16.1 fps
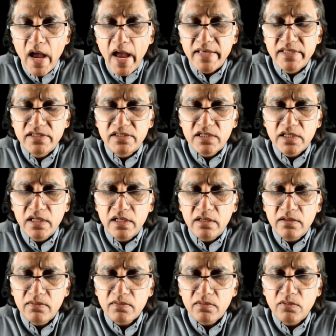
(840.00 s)
And
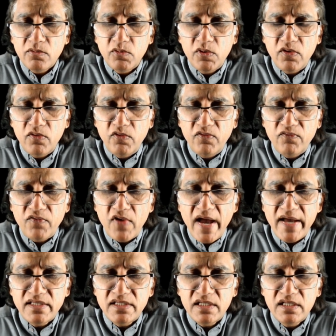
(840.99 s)
we
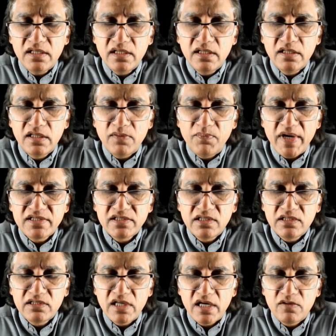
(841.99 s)
find in the
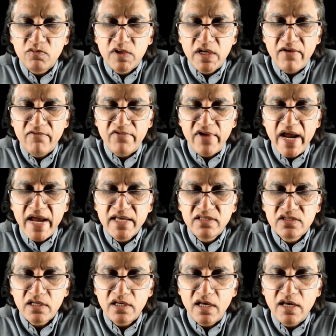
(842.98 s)
passage that we have
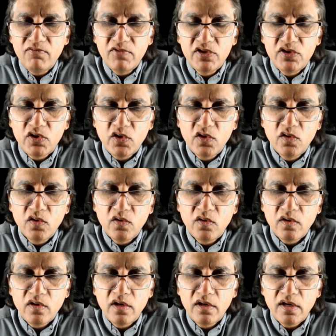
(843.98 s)
read, even
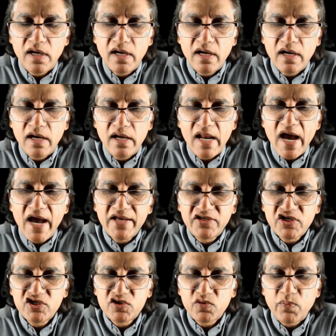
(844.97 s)
though
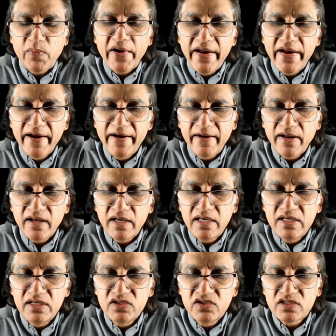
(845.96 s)
Elijah's prayer
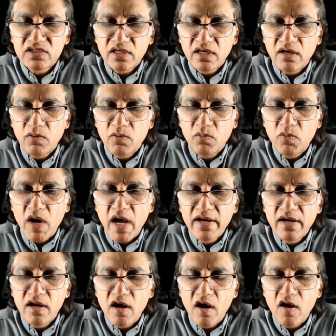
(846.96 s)
is
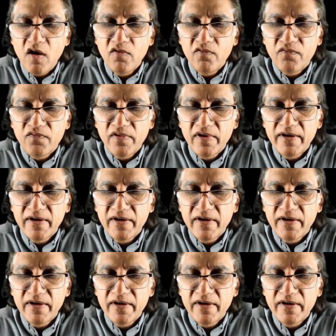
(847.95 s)
one of